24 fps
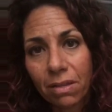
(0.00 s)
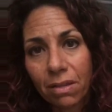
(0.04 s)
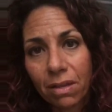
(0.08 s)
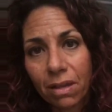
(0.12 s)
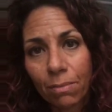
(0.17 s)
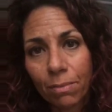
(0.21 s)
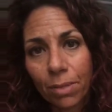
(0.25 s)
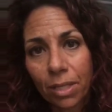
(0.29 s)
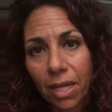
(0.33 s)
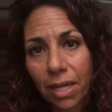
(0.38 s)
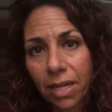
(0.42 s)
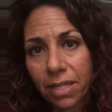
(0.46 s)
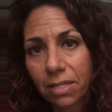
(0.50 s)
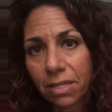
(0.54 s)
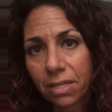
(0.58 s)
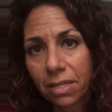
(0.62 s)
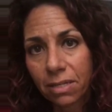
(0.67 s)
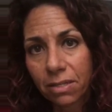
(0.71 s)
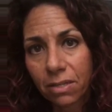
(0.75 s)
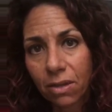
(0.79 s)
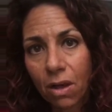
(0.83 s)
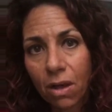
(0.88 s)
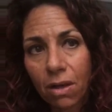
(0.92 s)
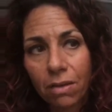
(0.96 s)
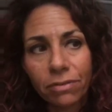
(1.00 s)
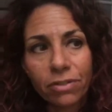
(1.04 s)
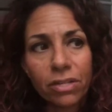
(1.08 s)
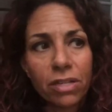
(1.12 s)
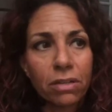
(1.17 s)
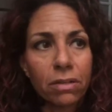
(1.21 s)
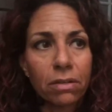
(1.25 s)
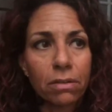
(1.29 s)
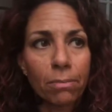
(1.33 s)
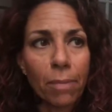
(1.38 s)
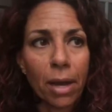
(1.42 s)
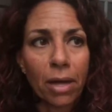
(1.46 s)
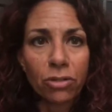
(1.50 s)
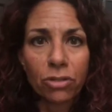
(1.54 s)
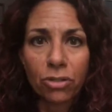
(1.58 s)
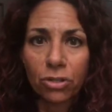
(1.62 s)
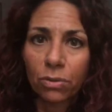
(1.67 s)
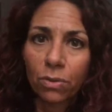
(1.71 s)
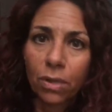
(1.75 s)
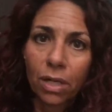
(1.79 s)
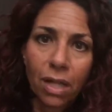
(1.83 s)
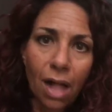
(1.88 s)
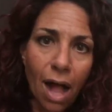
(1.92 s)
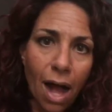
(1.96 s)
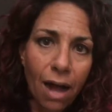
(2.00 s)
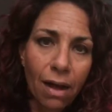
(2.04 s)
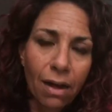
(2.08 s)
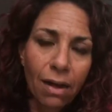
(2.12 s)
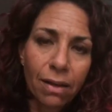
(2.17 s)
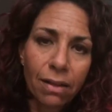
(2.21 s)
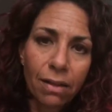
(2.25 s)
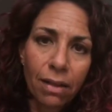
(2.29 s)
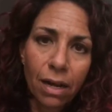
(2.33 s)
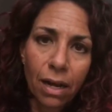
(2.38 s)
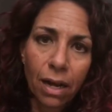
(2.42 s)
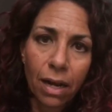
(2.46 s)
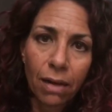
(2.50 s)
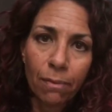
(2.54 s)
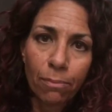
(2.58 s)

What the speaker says: Himalayan sea salt till about 2 o'clock. And then I